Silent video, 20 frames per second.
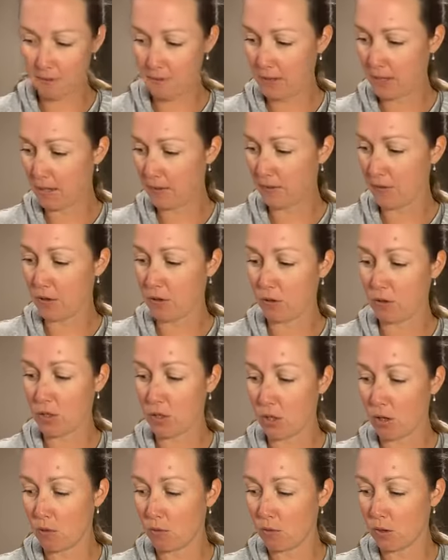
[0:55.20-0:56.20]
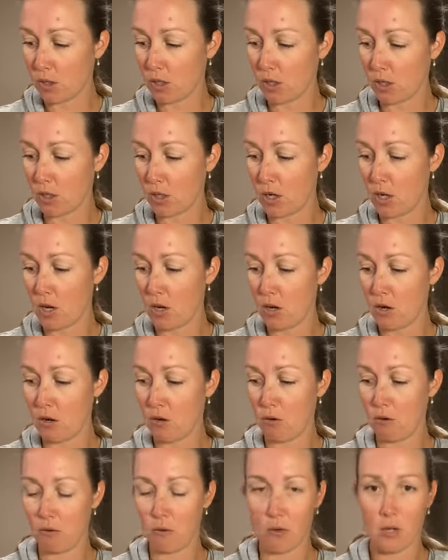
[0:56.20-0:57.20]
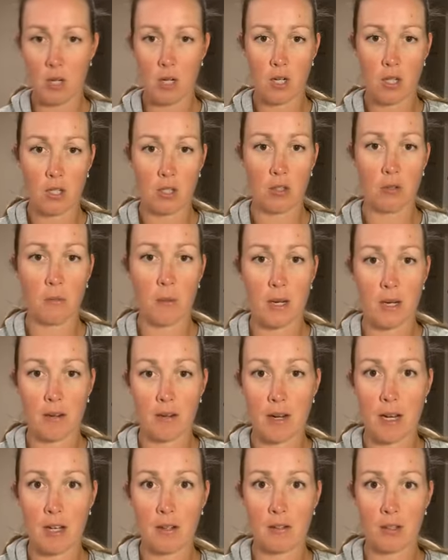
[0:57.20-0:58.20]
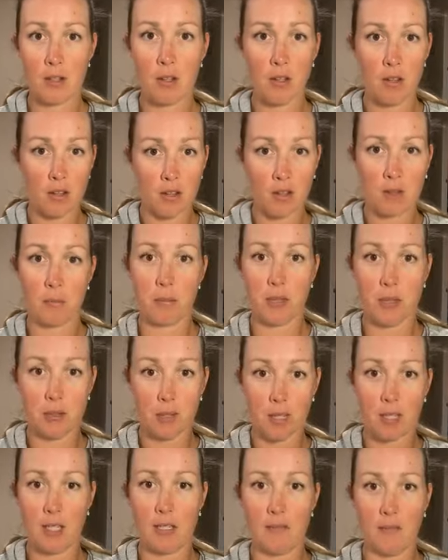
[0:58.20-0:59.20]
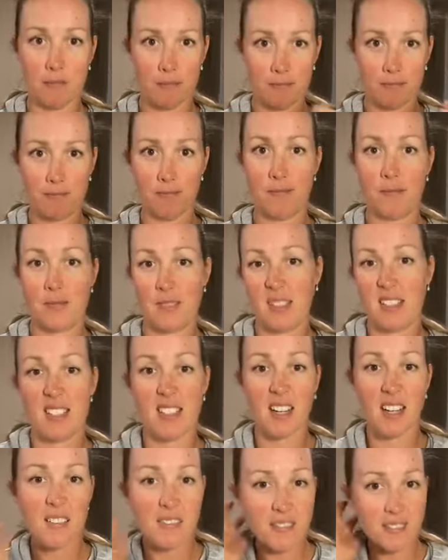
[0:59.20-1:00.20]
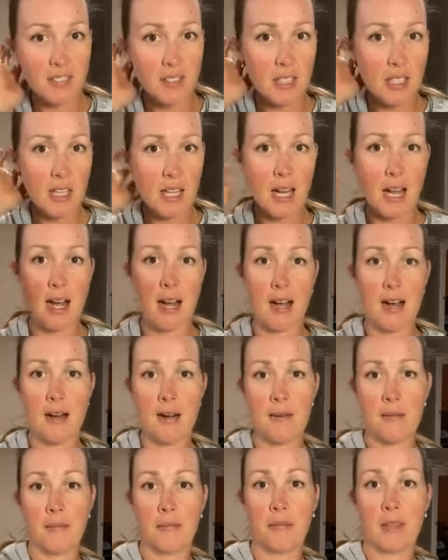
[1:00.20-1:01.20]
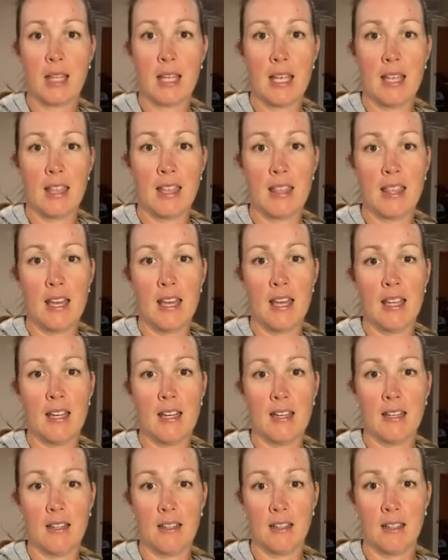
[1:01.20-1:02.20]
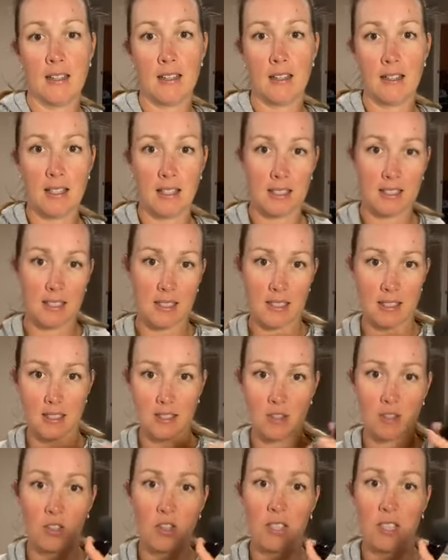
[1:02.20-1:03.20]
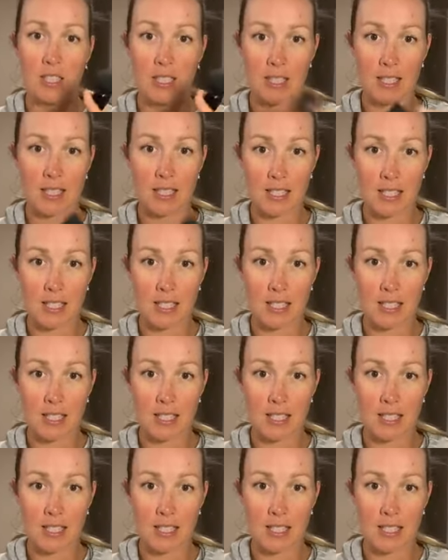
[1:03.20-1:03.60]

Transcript: if you don't know your way around all the beauty stuff, then this is certainly the